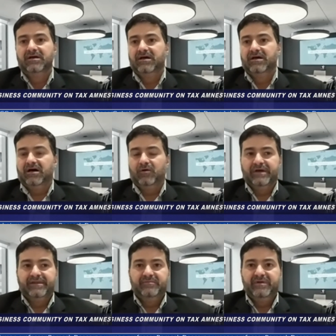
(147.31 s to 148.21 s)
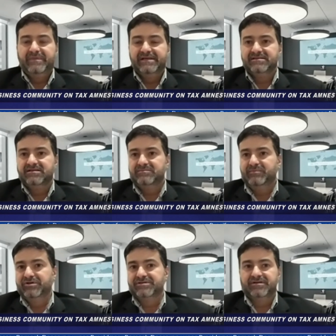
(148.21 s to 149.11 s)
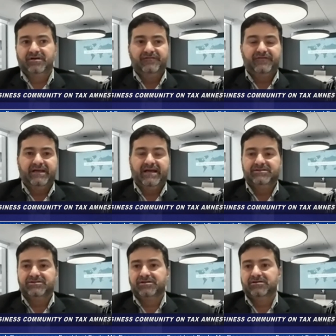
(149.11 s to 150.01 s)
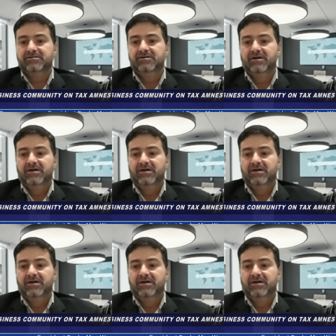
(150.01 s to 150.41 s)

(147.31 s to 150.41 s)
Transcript: uh, whether it be business, personal, financial.